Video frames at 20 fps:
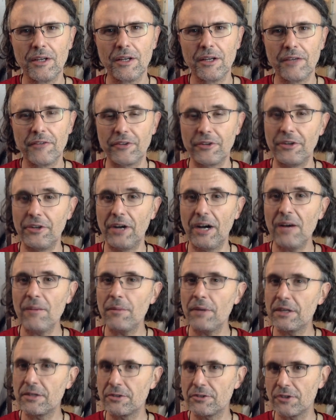If you're not
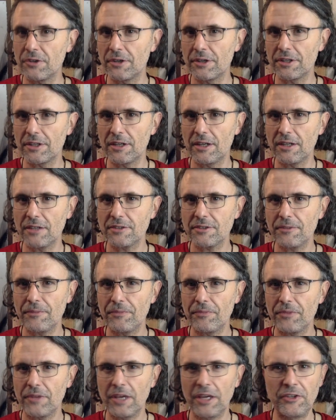miniature drawing class
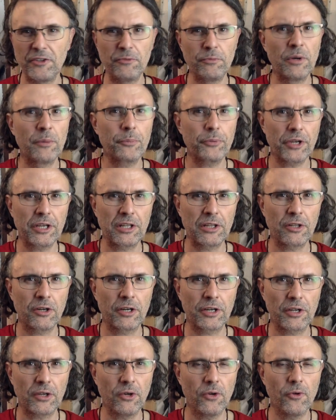and you've been playing along
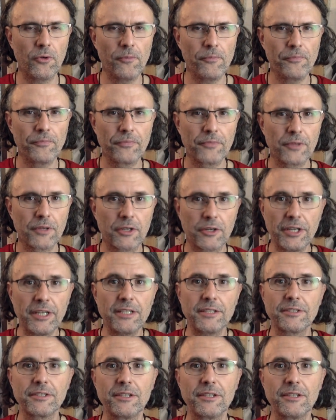at home, great.